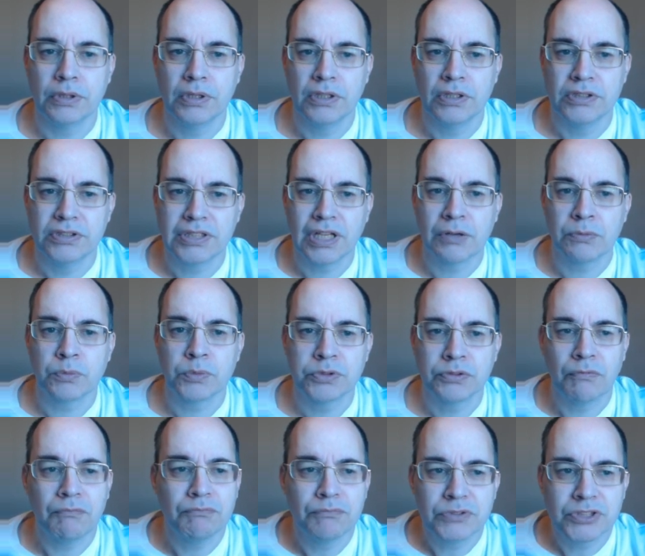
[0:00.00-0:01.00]
The sound was
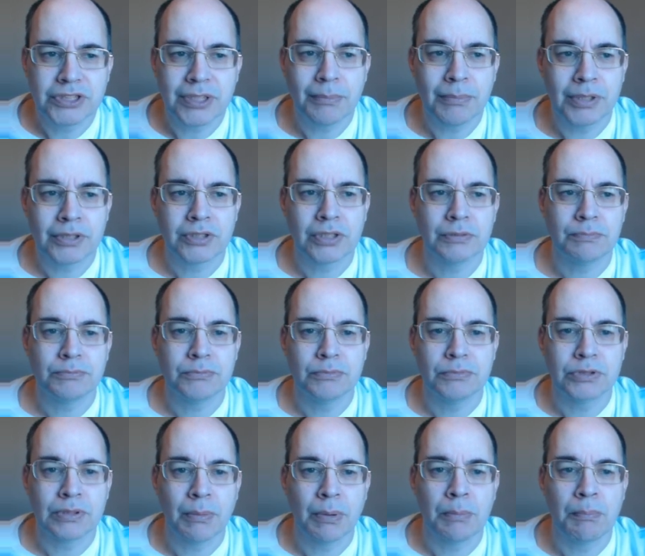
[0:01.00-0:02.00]
similar to
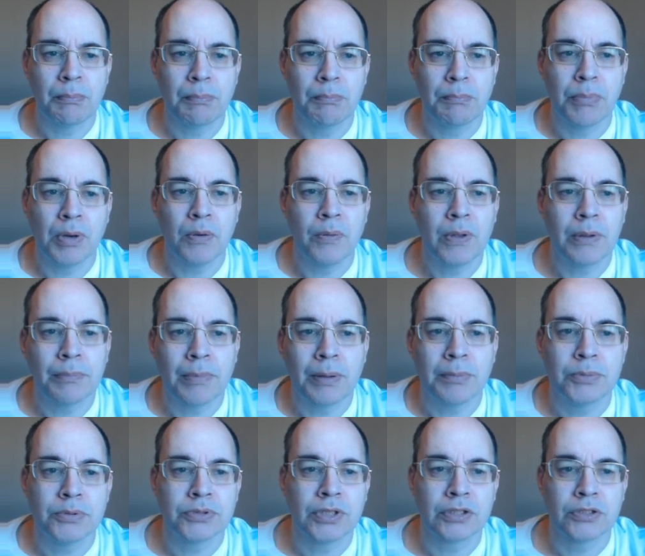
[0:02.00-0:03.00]
someone blowing
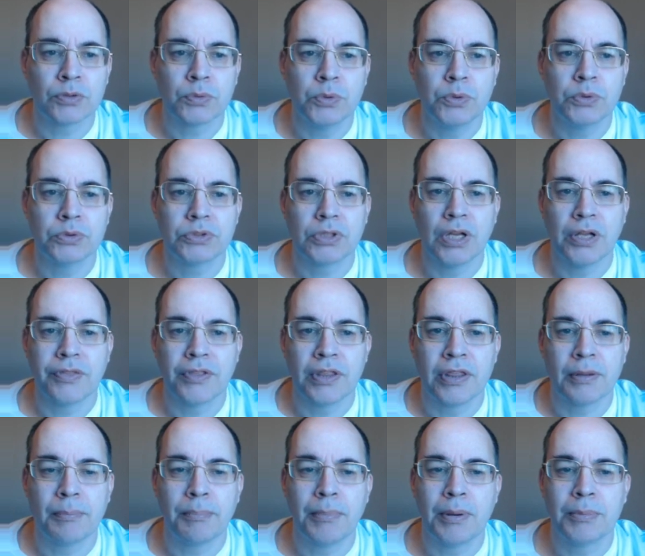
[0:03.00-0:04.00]
bubbles underwater and then the
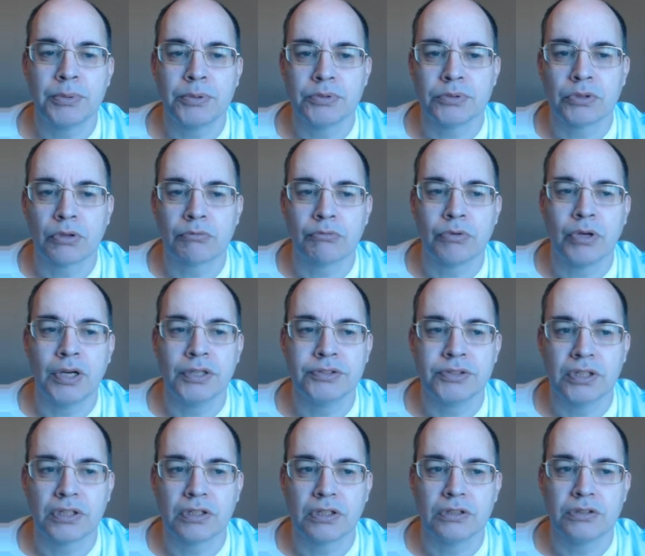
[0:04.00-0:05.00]
bubbles
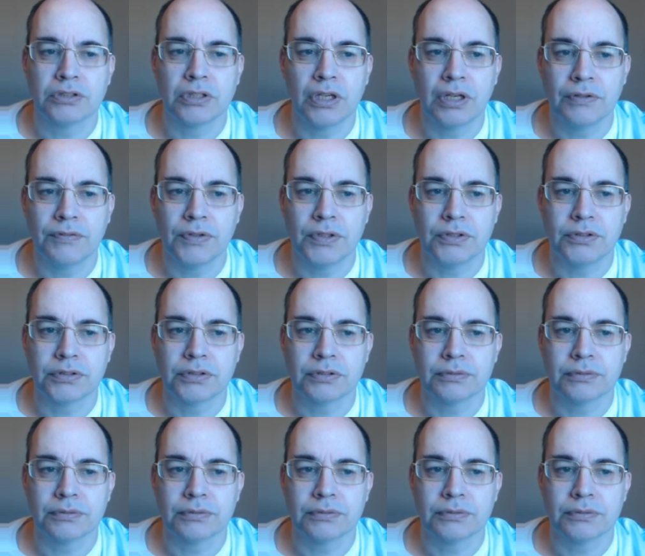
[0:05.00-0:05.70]
rising to the surface.